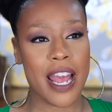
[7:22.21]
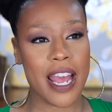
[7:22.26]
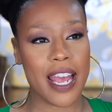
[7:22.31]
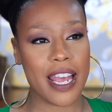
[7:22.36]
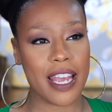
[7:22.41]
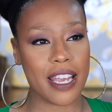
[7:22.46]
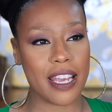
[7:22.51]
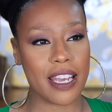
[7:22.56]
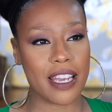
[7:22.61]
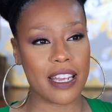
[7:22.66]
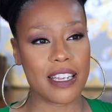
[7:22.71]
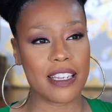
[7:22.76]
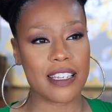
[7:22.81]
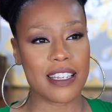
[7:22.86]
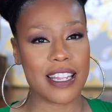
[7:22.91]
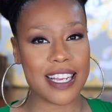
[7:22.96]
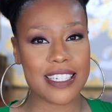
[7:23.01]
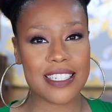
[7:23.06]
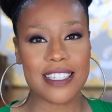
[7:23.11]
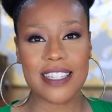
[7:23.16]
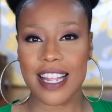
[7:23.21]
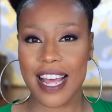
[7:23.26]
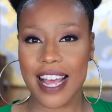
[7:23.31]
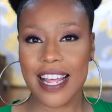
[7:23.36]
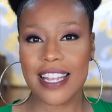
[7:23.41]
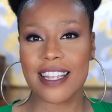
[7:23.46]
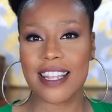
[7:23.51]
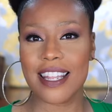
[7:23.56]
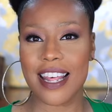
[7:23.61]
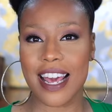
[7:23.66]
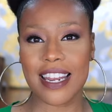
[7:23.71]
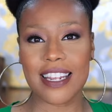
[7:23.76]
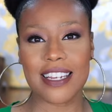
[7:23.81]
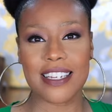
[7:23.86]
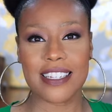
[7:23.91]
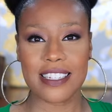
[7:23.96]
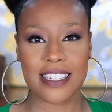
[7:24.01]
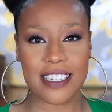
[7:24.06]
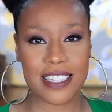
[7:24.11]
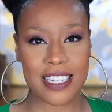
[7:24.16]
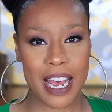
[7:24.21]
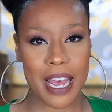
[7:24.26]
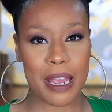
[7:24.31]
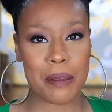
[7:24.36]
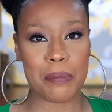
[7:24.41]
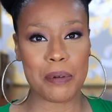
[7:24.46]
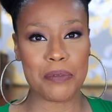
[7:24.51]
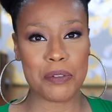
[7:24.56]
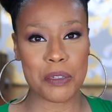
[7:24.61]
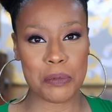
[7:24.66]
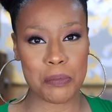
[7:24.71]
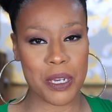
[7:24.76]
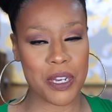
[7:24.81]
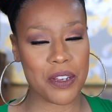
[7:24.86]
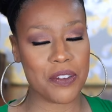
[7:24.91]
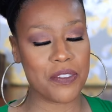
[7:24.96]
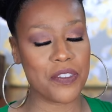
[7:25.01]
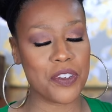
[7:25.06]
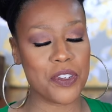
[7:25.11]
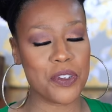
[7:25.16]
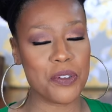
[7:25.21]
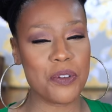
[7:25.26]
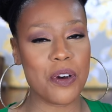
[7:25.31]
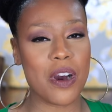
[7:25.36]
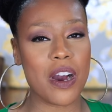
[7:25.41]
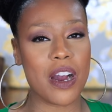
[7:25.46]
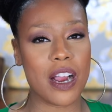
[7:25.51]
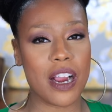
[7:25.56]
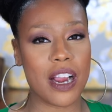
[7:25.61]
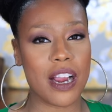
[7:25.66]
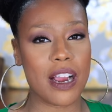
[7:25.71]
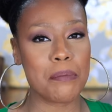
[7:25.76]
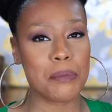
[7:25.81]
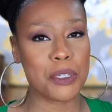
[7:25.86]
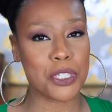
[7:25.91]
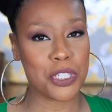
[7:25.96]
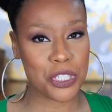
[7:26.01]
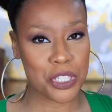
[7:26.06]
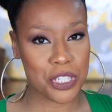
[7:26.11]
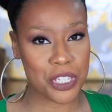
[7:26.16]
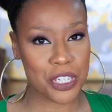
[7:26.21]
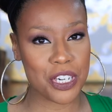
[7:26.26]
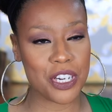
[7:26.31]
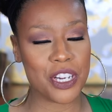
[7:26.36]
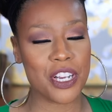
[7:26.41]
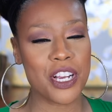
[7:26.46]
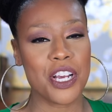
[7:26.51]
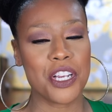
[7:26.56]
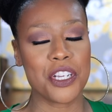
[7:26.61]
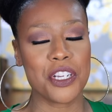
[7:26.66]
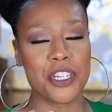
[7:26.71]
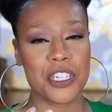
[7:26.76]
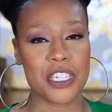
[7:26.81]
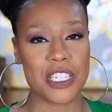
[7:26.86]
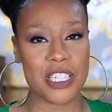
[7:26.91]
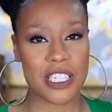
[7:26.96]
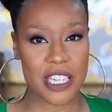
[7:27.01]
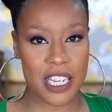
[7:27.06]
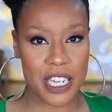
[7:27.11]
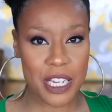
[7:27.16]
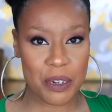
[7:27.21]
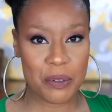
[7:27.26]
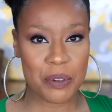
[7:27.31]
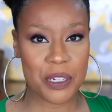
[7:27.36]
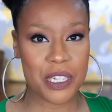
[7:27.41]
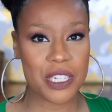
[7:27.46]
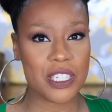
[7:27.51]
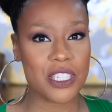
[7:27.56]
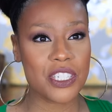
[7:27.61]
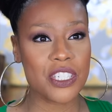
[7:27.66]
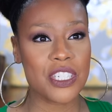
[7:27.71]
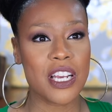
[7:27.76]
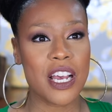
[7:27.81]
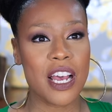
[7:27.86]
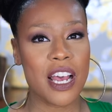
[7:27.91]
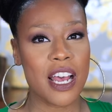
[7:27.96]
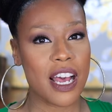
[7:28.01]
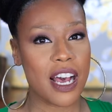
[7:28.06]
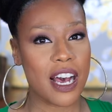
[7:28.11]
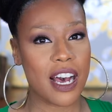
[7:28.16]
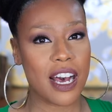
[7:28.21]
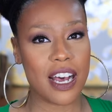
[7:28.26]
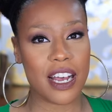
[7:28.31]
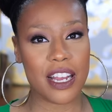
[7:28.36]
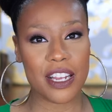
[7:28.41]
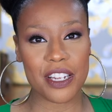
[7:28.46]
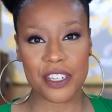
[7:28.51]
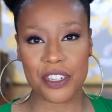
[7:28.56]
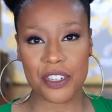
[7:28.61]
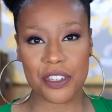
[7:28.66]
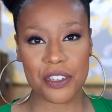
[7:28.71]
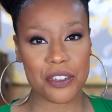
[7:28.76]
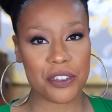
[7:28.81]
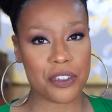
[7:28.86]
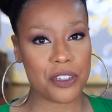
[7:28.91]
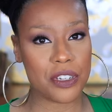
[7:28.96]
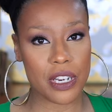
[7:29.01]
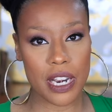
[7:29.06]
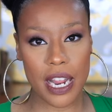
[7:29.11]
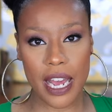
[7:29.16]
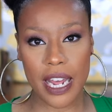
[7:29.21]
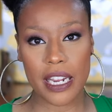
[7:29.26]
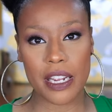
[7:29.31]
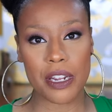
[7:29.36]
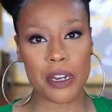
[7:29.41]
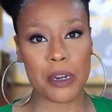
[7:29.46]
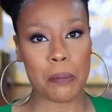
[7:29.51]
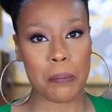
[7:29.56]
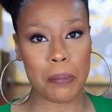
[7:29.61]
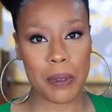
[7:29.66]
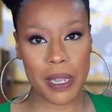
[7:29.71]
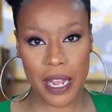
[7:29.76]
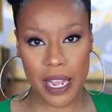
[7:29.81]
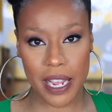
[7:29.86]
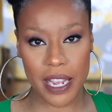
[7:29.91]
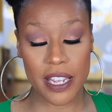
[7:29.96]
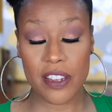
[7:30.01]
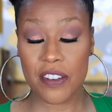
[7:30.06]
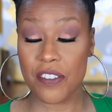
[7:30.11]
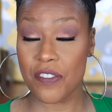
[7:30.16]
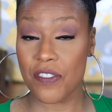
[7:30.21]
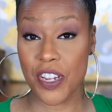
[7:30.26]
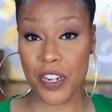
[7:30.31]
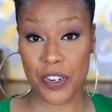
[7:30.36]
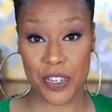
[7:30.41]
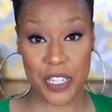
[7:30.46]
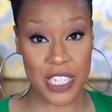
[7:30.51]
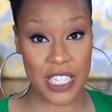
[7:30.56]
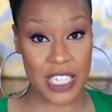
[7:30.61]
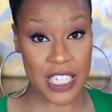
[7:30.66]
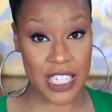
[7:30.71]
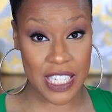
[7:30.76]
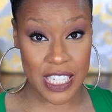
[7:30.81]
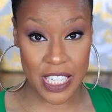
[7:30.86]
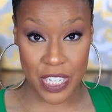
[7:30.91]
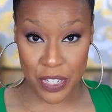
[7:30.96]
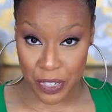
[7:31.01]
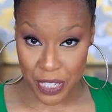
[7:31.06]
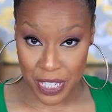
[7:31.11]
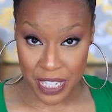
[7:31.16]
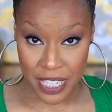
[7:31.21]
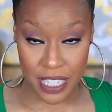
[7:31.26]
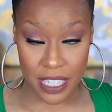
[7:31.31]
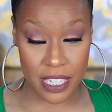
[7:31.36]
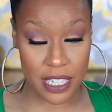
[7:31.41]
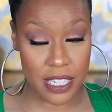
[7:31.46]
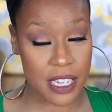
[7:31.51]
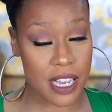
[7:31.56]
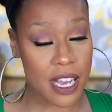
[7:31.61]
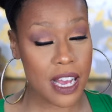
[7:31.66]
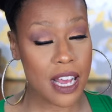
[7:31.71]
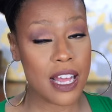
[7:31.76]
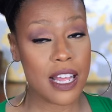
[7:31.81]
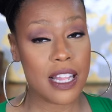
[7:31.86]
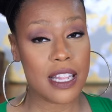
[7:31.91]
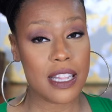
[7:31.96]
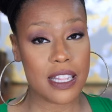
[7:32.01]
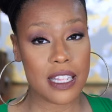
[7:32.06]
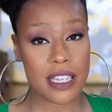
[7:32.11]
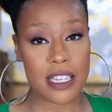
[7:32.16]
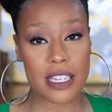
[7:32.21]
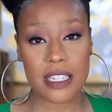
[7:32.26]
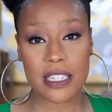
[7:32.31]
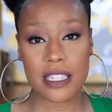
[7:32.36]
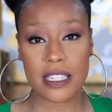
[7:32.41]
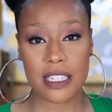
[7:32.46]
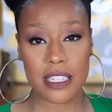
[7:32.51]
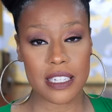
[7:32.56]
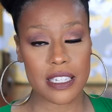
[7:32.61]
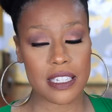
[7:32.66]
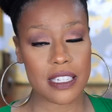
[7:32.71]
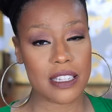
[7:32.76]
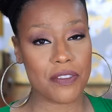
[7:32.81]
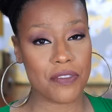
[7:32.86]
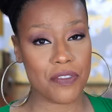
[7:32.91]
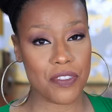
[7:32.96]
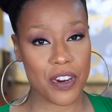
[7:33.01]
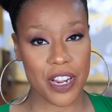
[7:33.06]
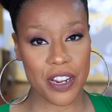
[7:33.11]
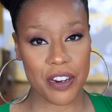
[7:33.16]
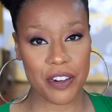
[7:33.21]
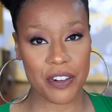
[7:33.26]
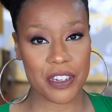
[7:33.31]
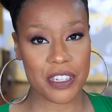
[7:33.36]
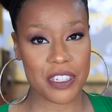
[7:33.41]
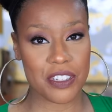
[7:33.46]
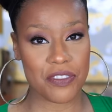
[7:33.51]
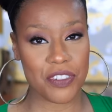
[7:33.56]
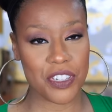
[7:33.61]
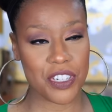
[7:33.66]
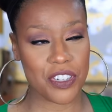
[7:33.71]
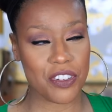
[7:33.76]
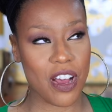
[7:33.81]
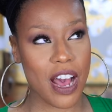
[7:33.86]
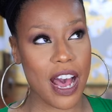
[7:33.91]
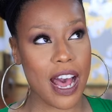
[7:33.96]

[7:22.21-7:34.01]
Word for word: And that is the type of smell. If you are a mature, you're distinguished, you're not here to play, you're very serious, this is the fragrance for you.